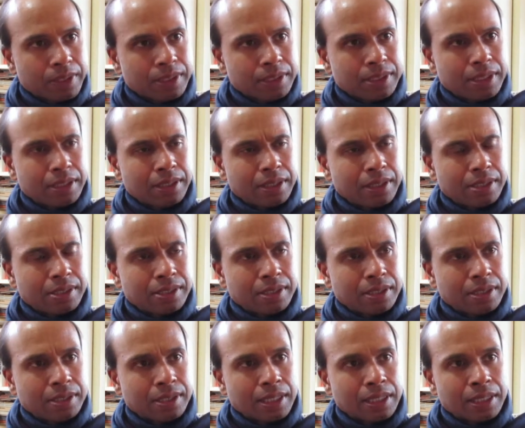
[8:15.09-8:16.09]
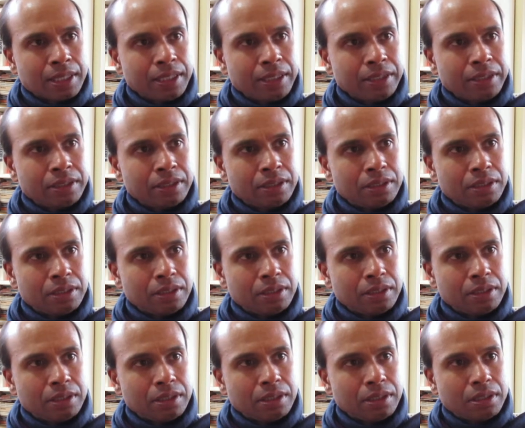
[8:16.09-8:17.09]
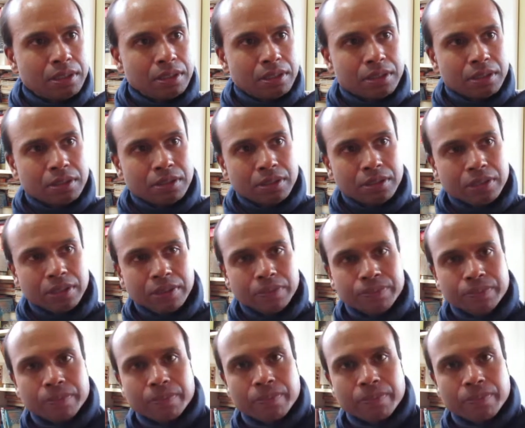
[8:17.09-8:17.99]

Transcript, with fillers: Is that, is that clear? Yeah.